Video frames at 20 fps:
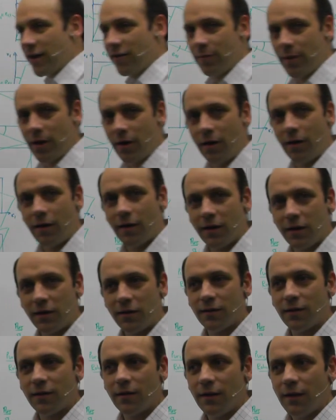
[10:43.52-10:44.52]
left
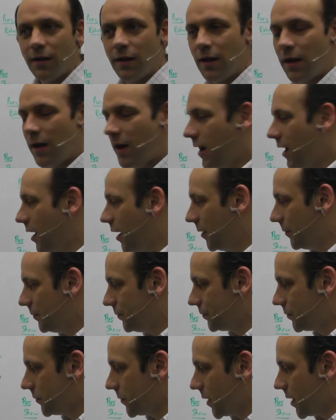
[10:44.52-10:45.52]
behind,
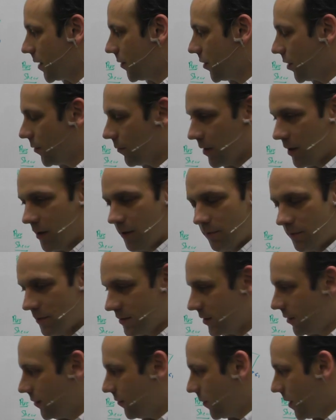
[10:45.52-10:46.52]
that we,
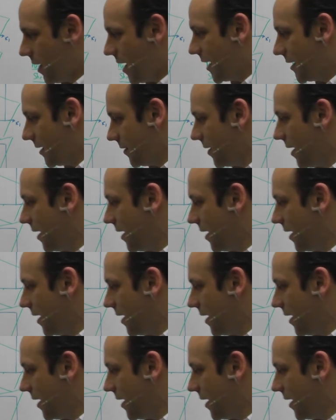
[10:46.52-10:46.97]
so if we added